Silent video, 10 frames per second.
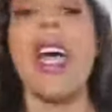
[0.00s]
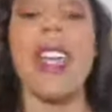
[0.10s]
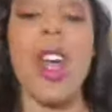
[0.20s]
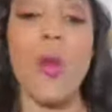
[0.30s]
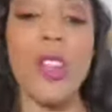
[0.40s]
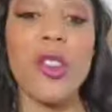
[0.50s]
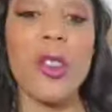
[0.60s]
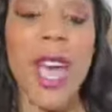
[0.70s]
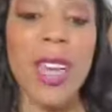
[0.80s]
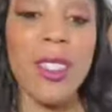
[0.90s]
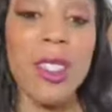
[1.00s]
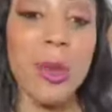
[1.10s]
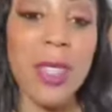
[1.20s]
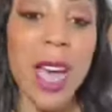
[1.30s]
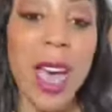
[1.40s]
And I want you guys
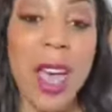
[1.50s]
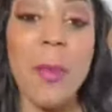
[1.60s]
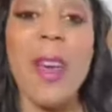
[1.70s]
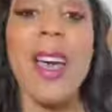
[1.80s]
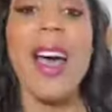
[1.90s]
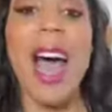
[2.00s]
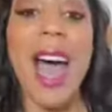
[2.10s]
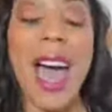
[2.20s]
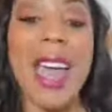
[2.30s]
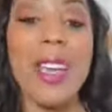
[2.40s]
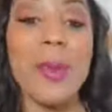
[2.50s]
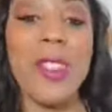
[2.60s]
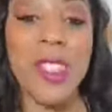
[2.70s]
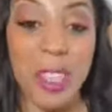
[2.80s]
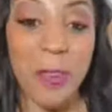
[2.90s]
to type I am
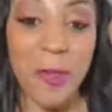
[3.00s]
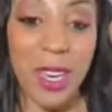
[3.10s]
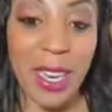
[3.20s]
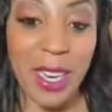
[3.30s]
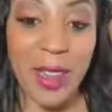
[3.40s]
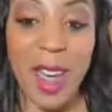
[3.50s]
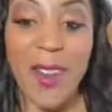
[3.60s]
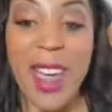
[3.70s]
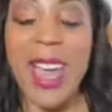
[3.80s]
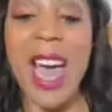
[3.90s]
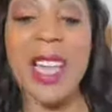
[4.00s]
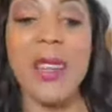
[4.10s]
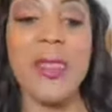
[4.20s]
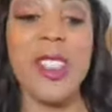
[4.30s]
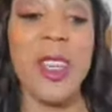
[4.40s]
shifting. All right. I
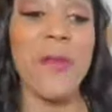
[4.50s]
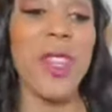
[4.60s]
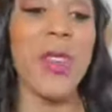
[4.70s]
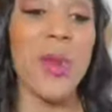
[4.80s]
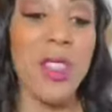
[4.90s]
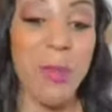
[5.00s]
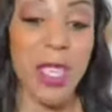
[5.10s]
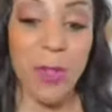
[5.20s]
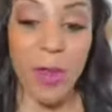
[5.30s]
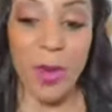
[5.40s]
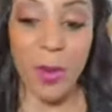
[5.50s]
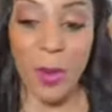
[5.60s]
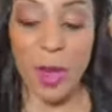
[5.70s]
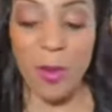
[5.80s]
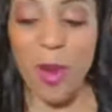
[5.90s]
am shifting with Misfit
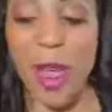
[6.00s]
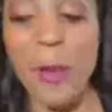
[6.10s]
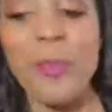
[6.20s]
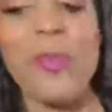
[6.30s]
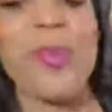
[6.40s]
Brit, right?